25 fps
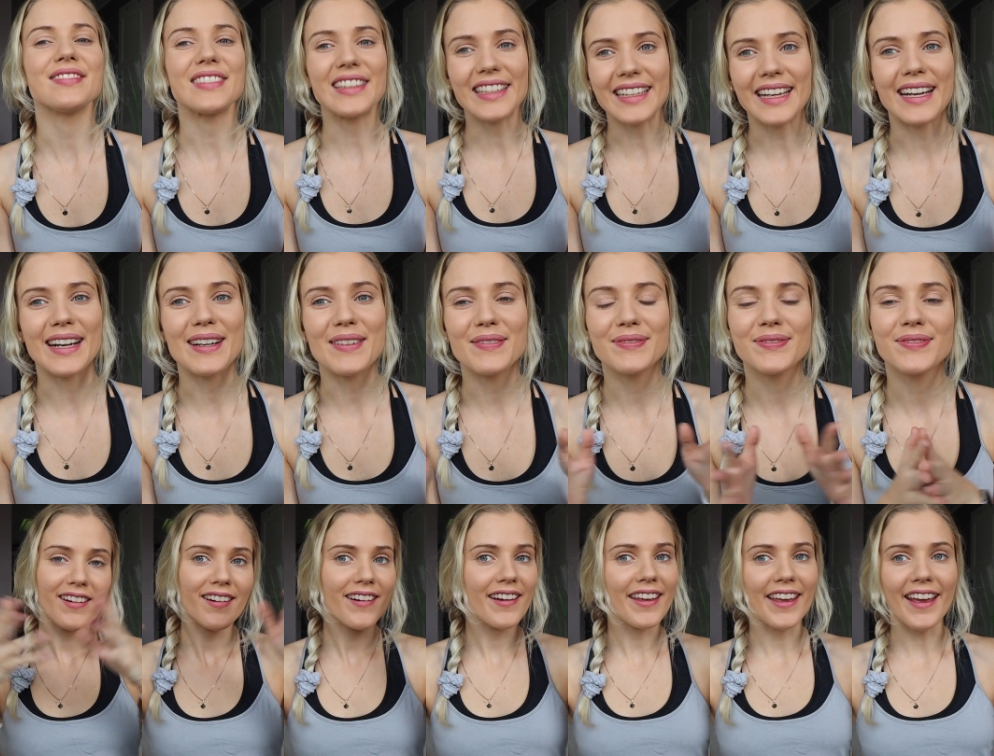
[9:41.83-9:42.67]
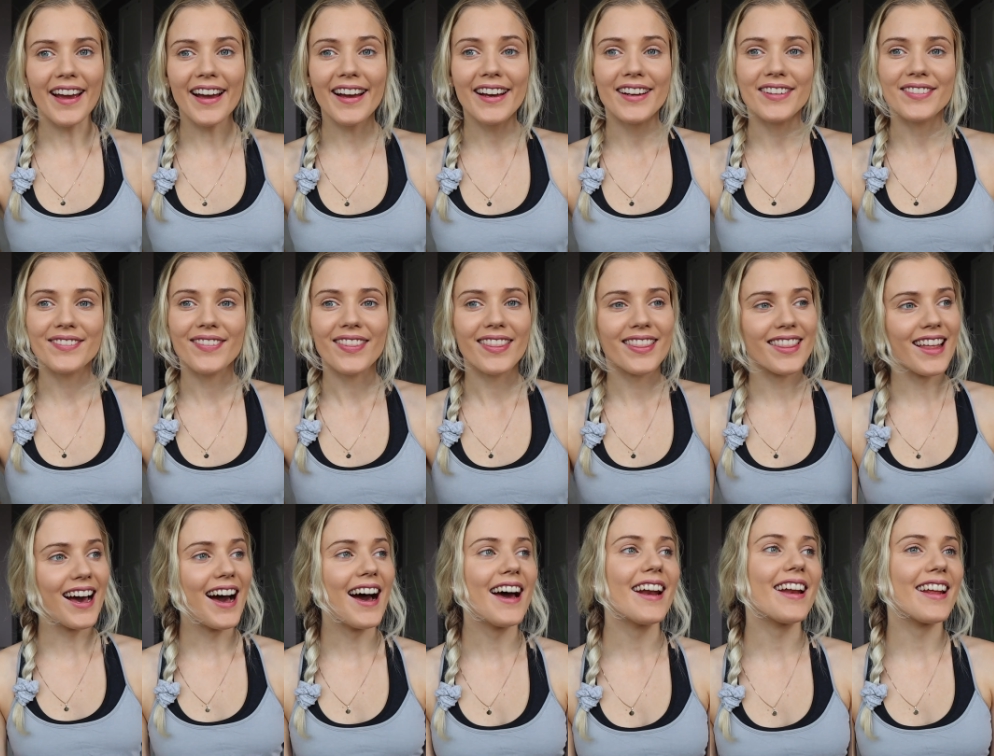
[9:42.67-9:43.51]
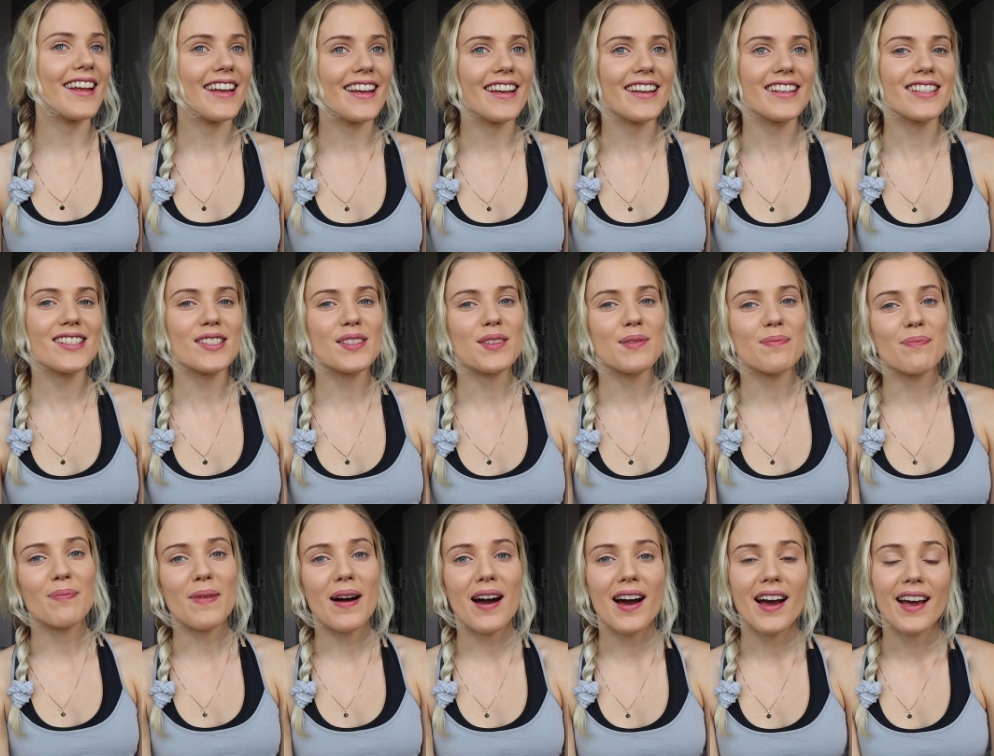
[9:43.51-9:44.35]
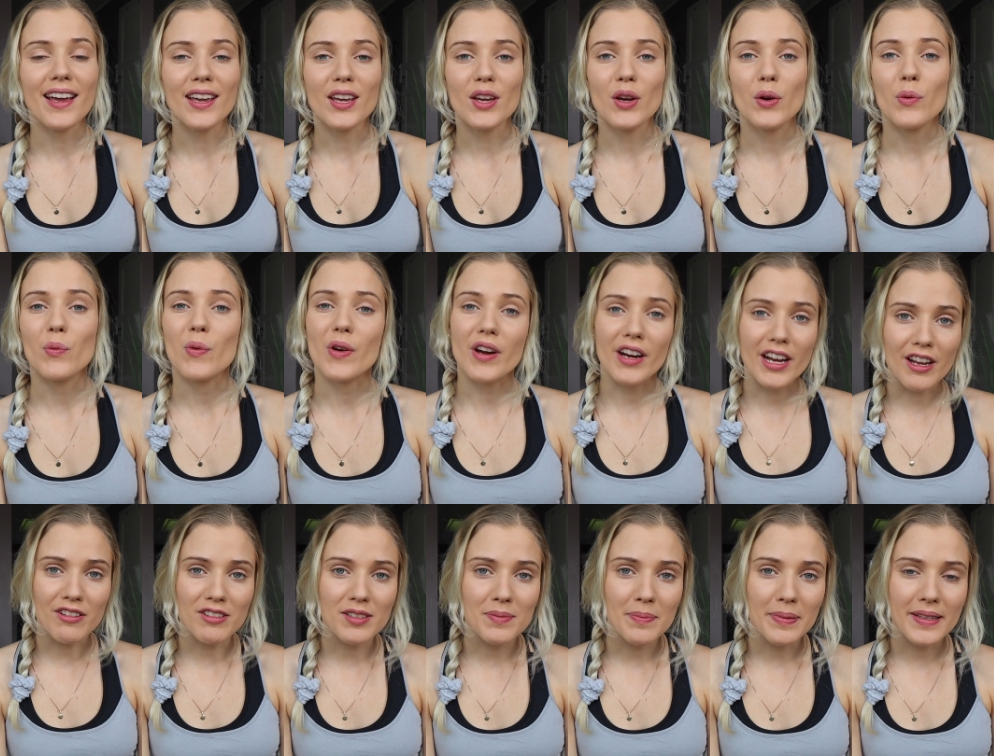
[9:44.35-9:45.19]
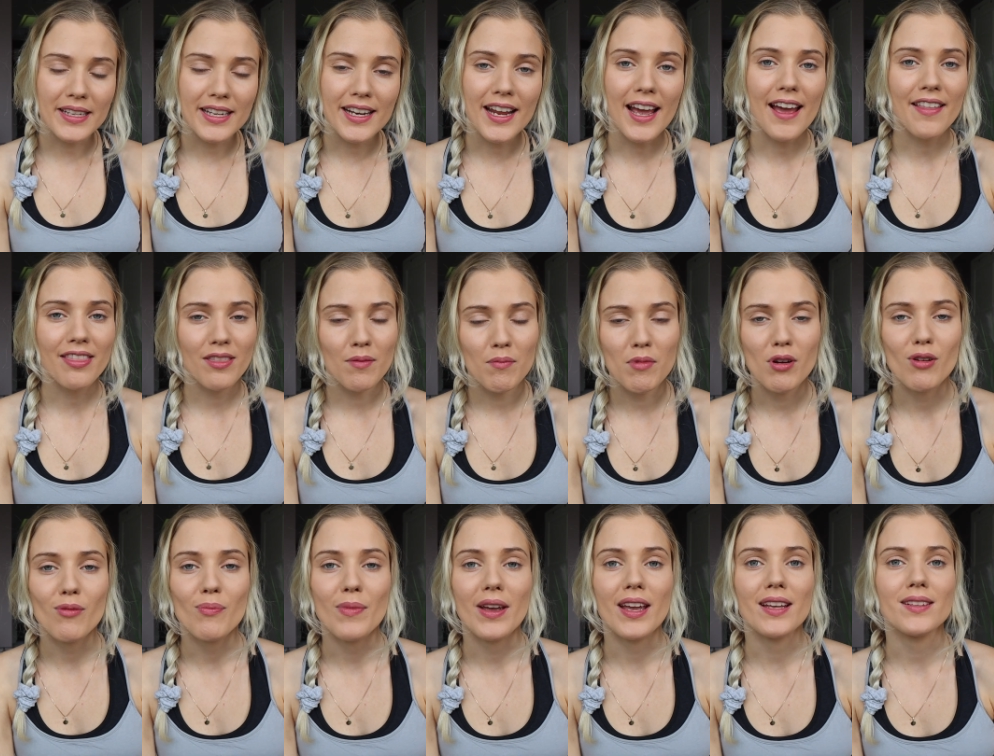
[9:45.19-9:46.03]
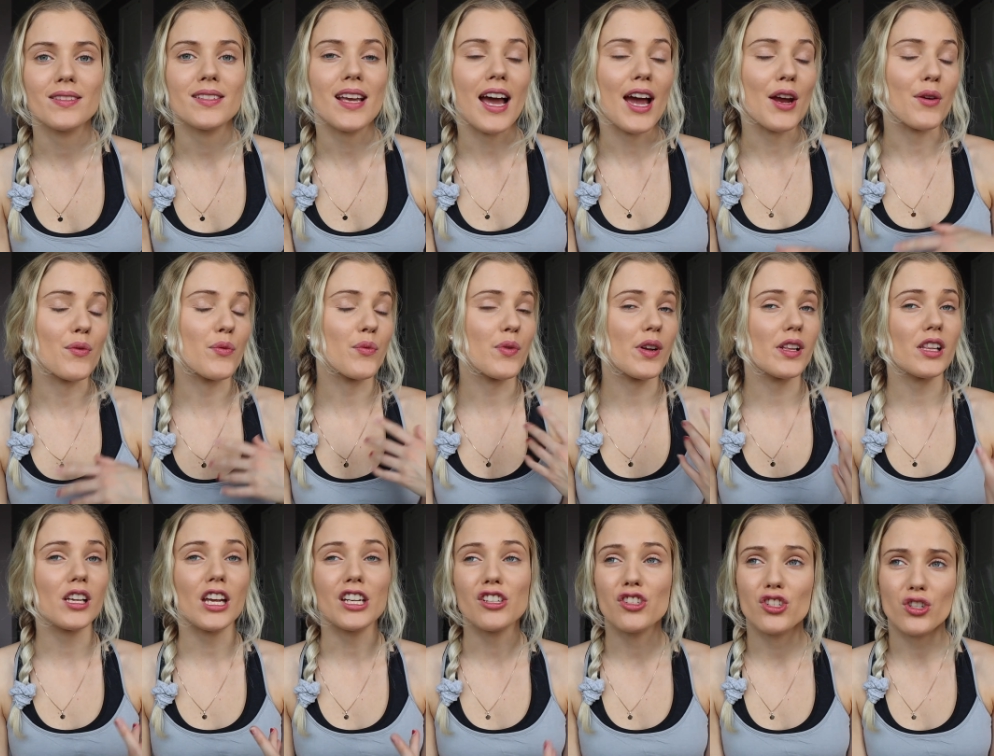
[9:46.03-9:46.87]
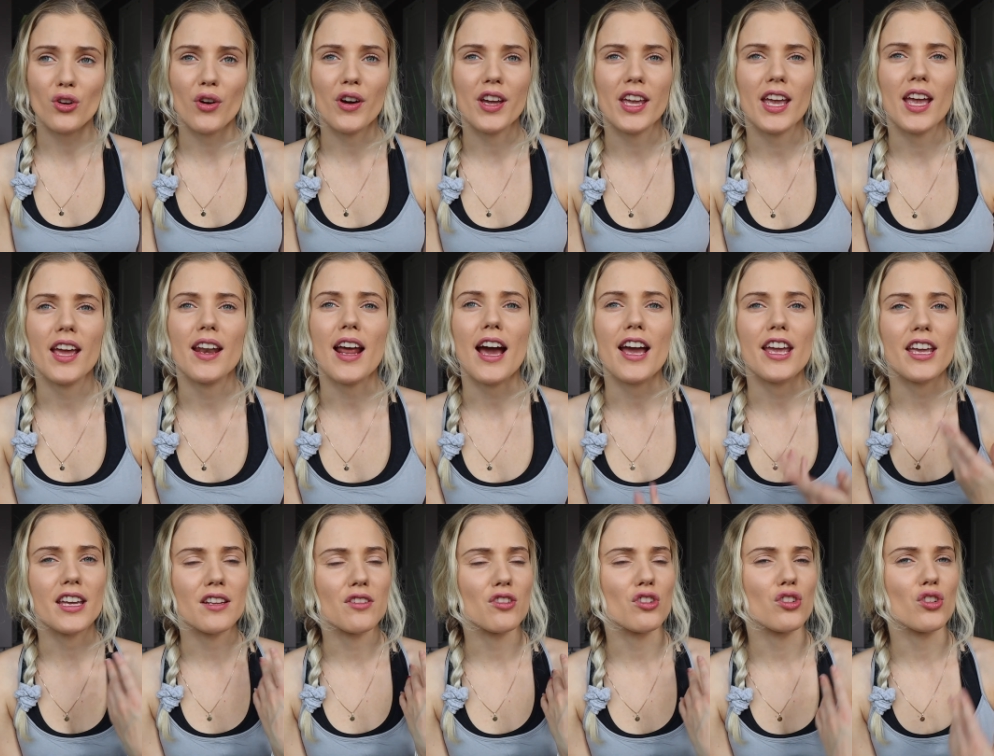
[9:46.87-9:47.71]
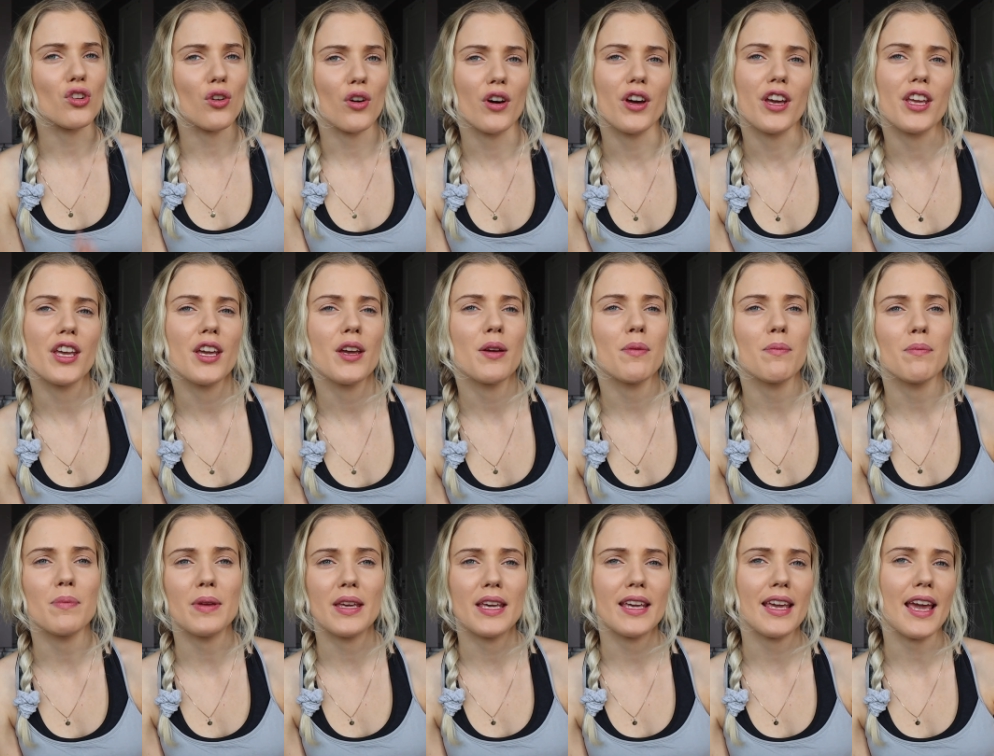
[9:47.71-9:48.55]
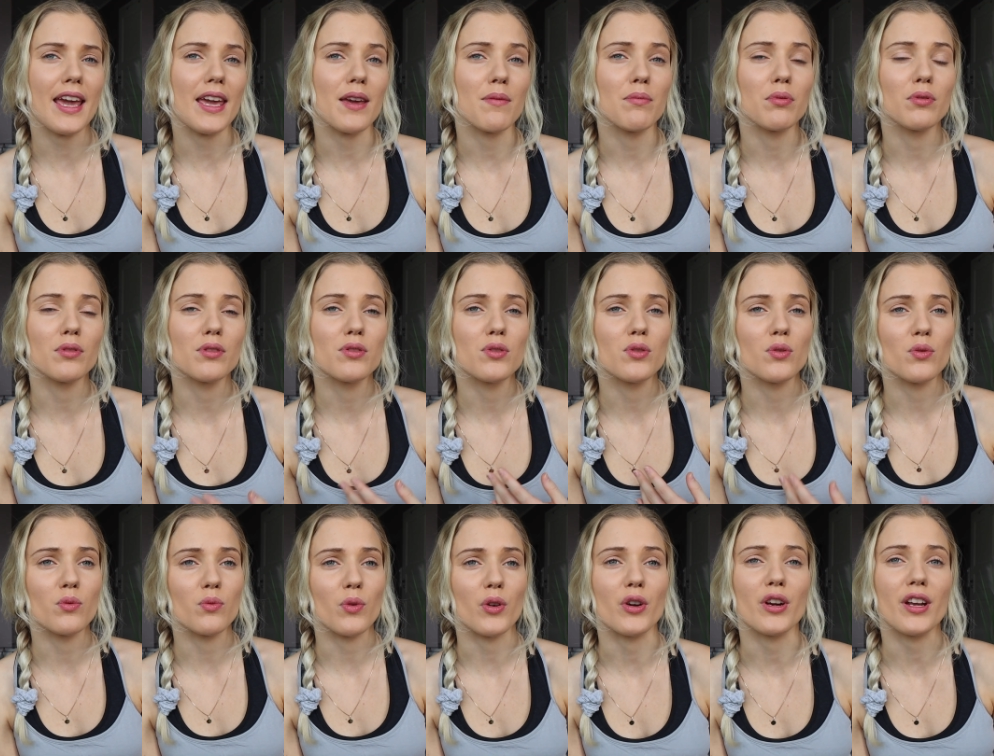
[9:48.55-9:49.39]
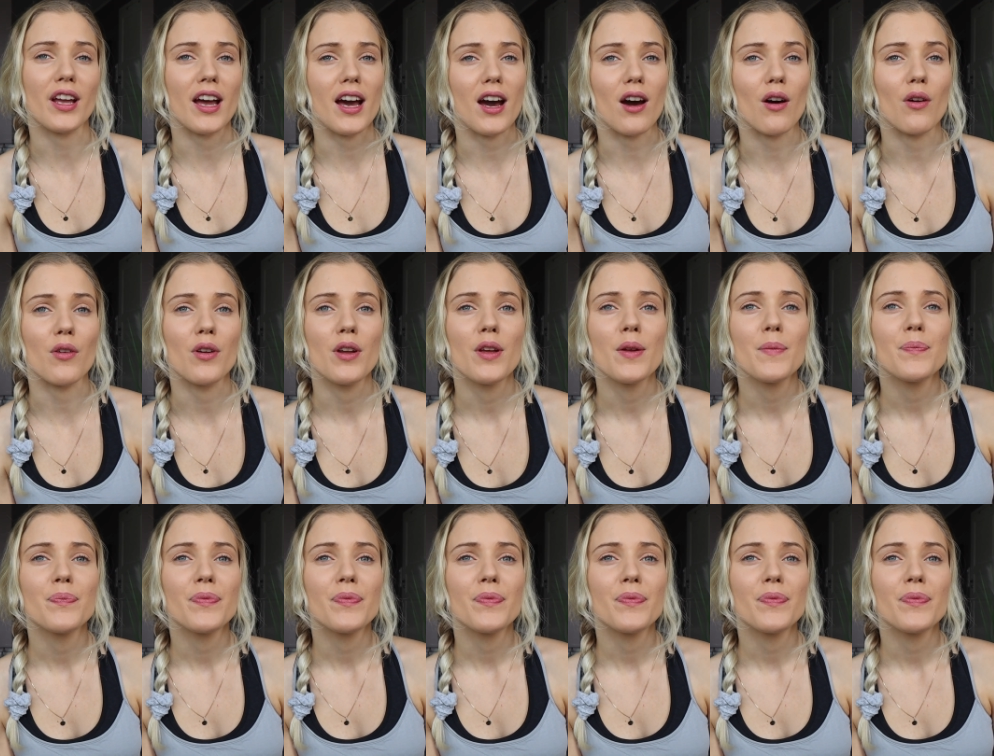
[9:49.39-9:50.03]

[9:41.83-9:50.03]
yeah oh yeah that is my workout split at the moment i really enjoy it i enjoy being able to work out